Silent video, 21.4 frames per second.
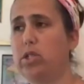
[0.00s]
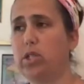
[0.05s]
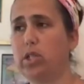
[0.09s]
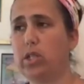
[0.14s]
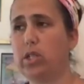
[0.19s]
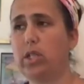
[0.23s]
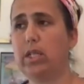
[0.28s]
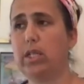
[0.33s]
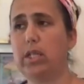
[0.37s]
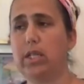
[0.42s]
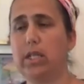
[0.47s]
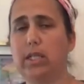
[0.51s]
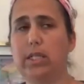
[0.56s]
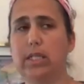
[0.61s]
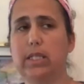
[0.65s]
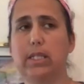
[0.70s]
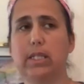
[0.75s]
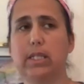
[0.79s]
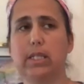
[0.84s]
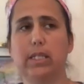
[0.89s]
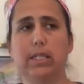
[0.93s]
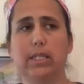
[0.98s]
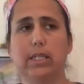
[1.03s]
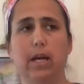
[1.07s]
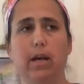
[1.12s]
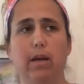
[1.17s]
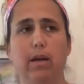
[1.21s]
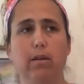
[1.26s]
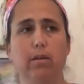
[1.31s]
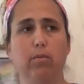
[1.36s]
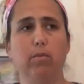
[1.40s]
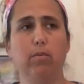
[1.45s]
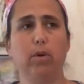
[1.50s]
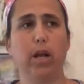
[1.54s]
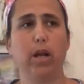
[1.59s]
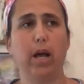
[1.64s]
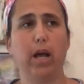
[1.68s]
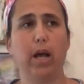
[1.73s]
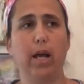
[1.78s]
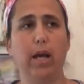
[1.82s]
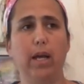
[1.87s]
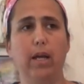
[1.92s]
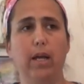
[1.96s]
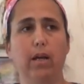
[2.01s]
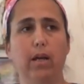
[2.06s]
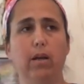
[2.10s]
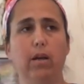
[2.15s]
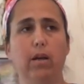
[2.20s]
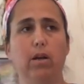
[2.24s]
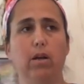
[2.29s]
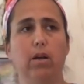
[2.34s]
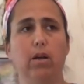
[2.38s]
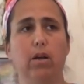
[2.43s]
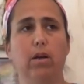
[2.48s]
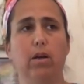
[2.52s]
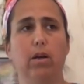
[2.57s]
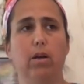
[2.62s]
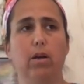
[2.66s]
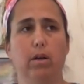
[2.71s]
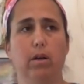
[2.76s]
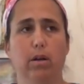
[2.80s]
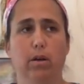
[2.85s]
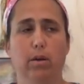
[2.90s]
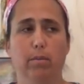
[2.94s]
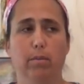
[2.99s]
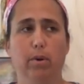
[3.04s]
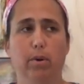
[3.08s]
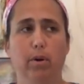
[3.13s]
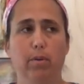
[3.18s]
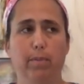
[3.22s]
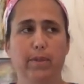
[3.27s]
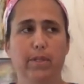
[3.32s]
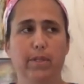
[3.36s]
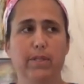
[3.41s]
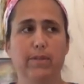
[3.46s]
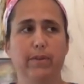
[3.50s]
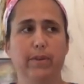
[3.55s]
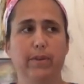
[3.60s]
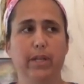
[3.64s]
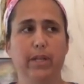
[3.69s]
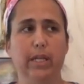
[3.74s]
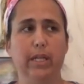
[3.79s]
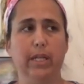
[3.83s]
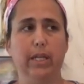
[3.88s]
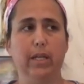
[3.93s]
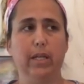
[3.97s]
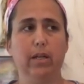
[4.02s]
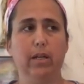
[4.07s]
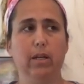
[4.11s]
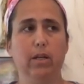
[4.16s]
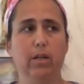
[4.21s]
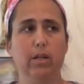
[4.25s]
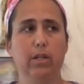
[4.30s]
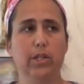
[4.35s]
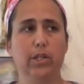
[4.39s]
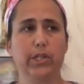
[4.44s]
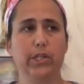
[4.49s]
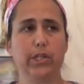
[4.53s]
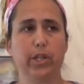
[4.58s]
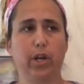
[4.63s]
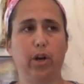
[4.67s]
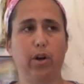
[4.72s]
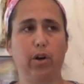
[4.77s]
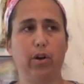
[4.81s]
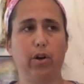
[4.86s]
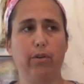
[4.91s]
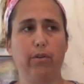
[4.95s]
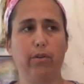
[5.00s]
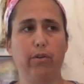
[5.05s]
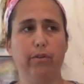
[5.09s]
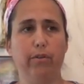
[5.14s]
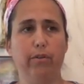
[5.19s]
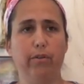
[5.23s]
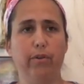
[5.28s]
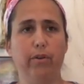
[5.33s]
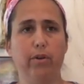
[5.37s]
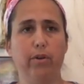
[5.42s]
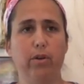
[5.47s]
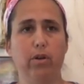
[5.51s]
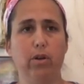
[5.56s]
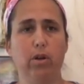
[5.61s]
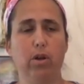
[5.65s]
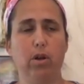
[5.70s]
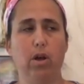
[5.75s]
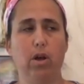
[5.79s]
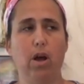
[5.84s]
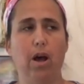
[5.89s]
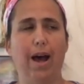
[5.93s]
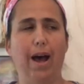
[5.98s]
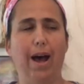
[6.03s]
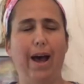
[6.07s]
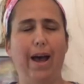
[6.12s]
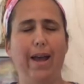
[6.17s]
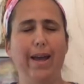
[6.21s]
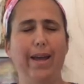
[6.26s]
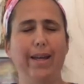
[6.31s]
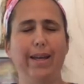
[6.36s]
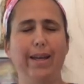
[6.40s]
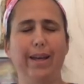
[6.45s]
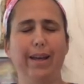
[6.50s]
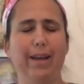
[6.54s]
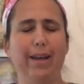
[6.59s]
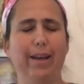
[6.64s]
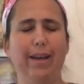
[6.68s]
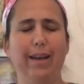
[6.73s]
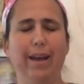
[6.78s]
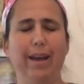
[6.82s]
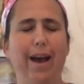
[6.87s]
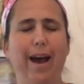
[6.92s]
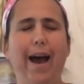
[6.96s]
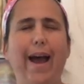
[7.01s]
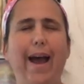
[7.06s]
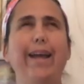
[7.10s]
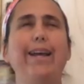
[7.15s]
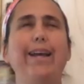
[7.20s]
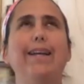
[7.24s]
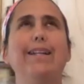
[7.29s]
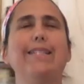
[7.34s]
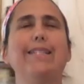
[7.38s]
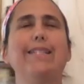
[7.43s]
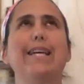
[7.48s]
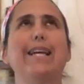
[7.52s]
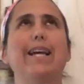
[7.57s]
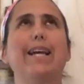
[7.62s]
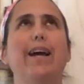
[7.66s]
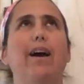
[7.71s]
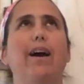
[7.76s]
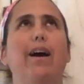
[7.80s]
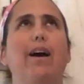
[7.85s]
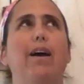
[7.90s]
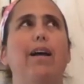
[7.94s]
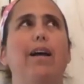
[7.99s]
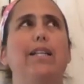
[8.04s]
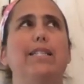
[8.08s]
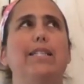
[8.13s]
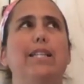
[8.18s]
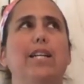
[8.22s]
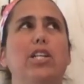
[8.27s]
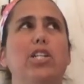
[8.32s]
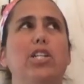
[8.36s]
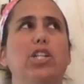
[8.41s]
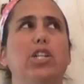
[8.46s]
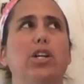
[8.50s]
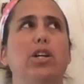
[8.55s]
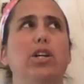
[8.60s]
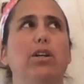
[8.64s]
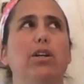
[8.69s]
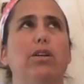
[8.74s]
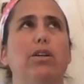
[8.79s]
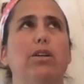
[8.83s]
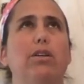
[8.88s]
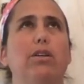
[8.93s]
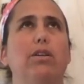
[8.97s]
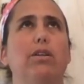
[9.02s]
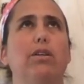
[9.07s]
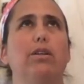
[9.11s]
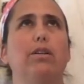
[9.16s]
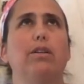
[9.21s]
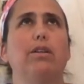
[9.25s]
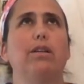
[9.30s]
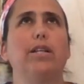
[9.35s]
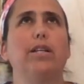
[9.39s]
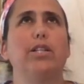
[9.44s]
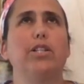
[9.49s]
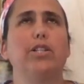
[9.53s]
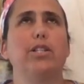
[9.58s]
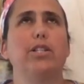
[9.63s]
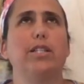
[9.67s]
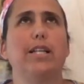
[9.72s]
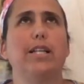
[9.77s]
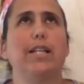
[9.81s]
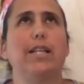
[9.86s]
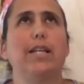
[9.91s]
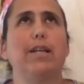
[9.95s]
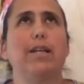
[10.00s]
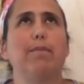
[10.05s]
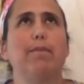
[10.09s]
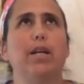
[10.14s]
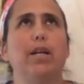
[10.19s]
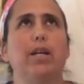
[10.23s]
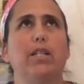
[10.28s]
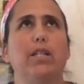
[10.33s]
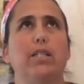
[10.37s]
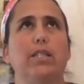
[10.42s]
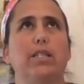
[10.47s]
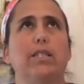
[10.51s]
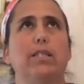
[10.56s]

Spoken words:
in this is that when I purposefully serve, I it's like it's such a interesting thing because it's